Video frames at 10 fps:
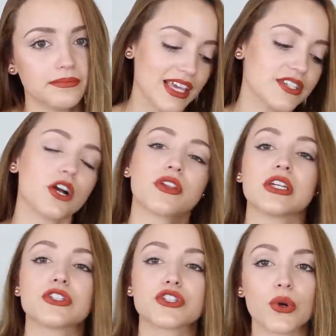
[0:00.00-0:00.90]
These are
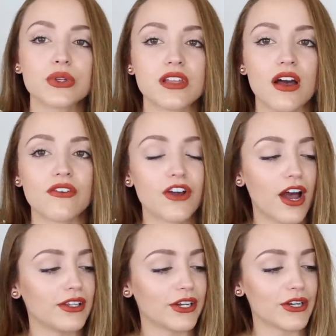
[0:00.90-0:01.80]
the Dose of
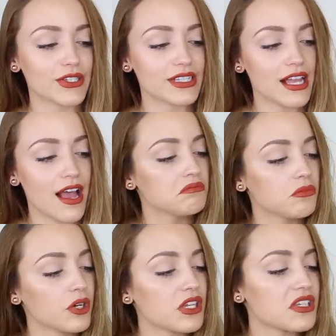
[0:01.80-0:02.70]
Colors.
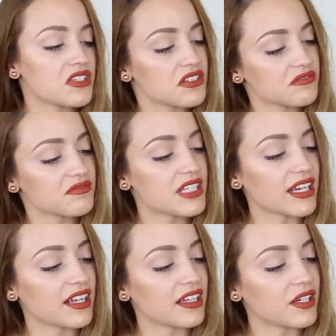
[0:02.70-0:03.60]
What are these
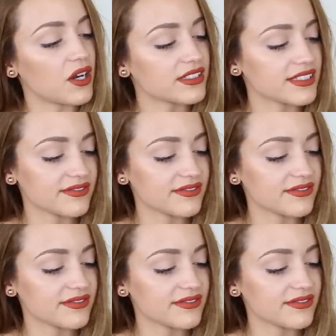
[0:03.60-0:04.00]
technically called?